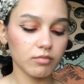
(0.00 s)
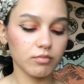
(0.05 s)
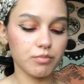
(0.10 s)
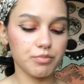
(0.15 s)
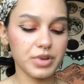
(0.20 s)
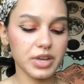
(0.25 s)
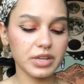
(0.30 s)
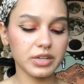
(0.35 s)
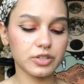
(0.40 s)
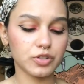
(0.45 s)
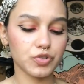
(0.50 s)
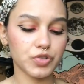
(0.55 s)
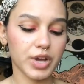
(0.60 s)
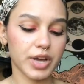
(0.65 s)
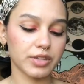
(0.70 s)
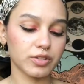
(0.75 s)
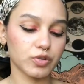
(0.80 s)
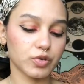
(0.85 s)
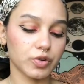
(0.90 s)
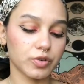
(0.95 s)
Being
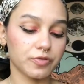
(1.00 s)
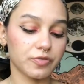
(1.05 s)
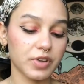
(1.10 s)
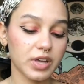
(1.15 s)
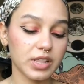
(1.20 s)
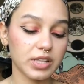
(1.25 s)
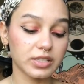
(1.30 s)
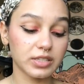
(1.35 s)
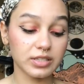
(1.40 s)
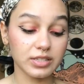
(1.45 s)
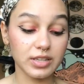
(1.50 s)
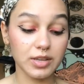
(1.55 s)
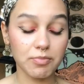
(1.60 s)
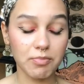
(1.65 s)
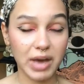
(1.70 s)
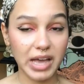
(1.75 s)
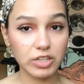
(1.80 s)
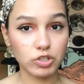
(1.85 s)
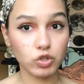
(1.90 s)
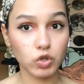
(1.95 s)
distracted or failing to see a
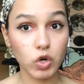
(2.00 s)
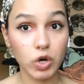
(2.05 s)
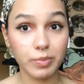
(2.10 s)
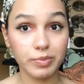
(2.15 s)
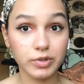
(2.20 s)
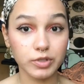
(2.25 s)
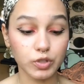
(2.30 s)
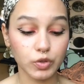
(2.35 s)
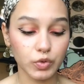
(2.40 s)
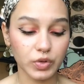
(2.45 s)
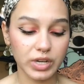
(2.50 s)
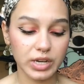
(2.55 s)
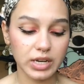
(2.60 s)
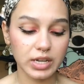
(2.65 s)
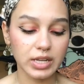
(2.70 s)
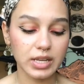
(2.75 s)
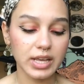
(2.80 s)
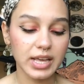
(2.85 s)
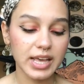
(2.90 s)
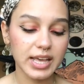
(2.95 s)
magical
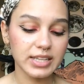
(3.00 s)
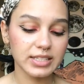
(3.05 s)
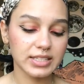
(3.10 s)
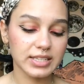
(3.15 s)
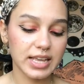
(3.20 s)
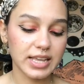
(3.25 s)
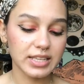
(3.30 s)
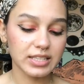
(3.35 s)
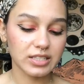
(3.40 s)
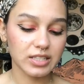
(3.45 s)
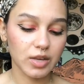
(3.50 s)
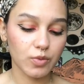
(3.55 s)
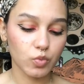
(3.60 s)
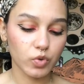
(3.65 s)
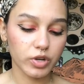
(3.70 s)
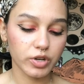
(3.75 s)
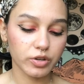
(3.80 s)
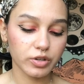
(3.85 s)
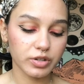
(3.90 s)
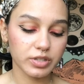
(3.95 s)
opportunity, taking
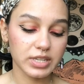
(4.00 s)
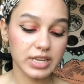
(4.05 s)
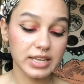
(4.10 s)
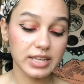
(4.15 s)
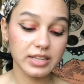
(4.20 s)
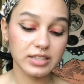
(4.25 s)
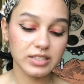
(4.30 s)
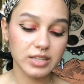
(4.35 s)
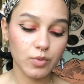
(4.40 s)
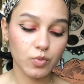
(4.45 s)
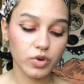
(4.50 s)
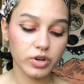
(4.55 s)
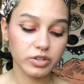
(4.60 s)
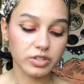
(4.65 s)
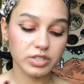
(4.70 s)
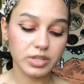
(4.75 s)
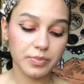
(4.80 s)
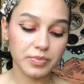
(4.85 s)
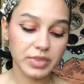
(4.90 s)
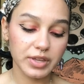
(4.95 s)
someone or
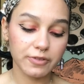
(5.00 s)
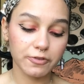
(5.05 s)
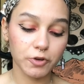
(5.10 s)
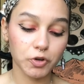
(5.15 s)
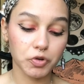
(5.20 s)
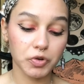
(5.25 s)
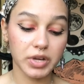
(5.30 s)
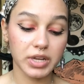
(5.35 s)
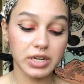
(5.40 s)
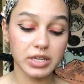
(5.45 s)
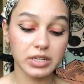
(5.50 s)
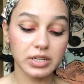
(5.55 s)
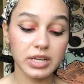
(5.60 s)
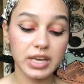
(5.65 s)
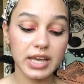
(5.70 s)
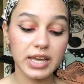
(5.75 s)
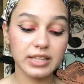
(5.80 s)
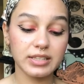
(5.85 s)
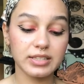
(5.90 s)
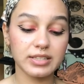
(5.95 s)
something for granted,
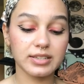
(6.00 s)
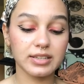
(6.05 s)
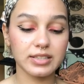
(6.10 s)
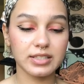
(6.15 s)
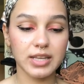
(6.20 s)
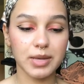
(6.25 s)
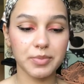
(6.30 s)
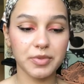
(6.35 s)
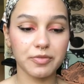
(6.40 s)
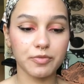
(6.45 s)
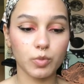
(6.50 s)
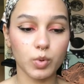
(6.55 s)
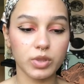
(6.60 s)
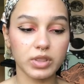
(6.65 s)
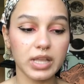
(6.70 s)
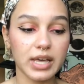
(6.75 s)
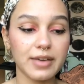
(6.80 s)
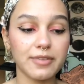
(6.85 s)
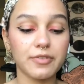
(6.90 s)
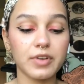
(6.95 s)
discontentment with
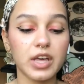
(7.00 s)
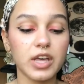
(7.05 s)
life.